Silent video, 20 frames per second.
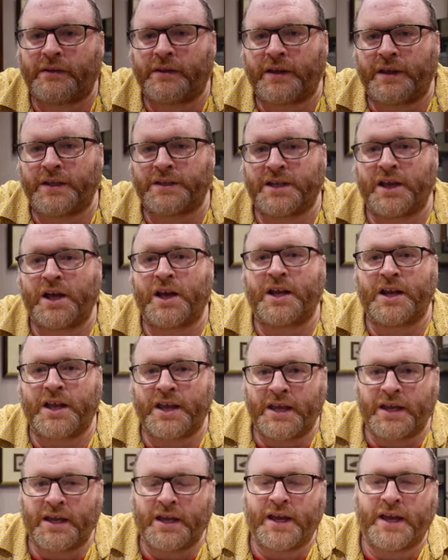
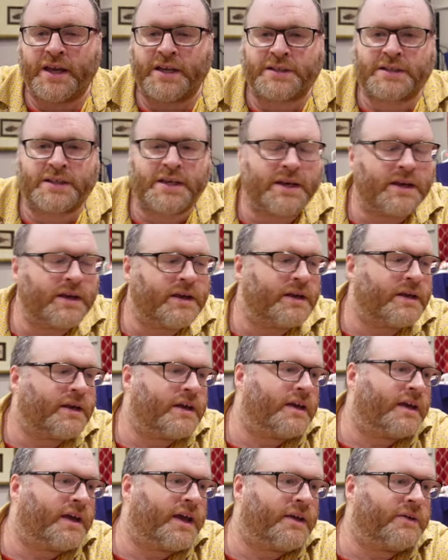early years,
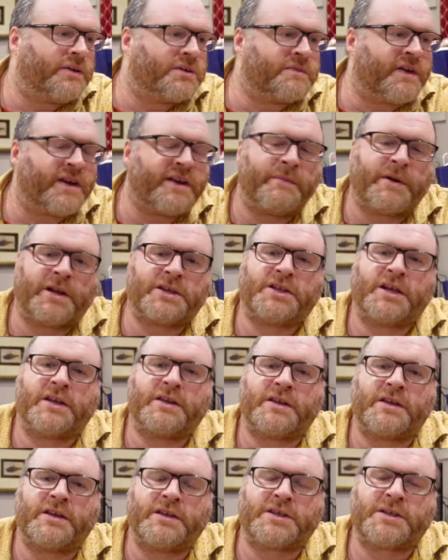he was very much
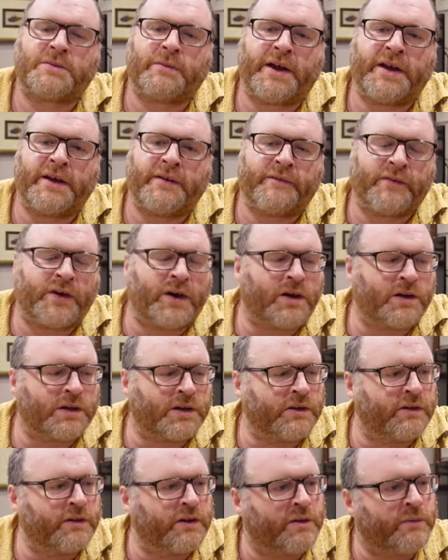under the sway of
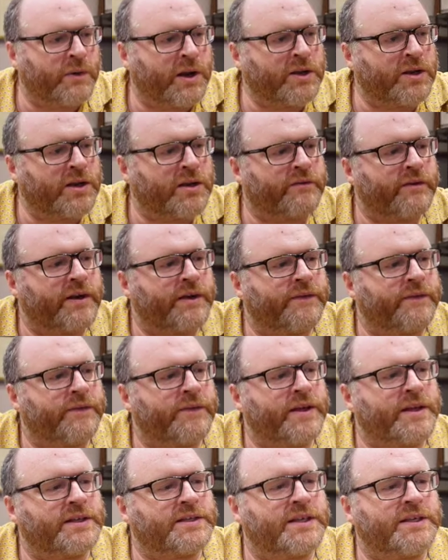Wagner. And I wonder if
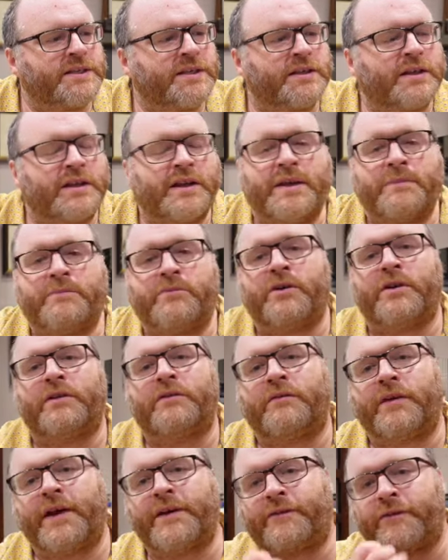this is a
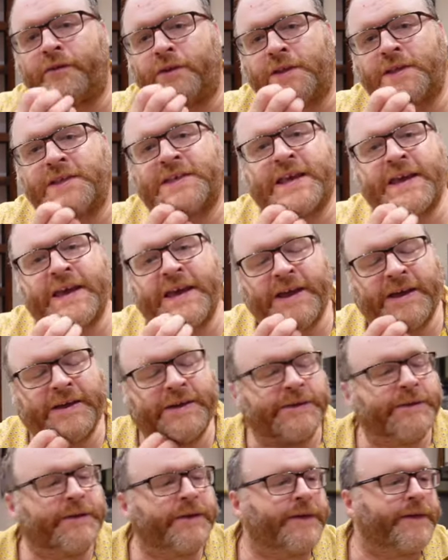deliberate reference here
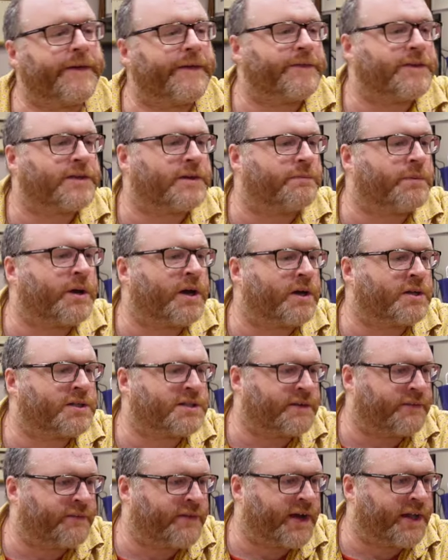to
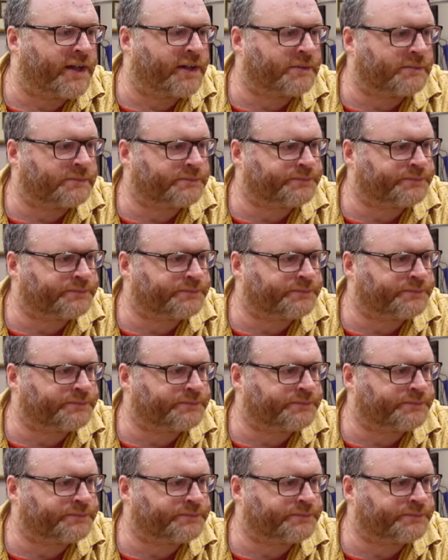Parsifal.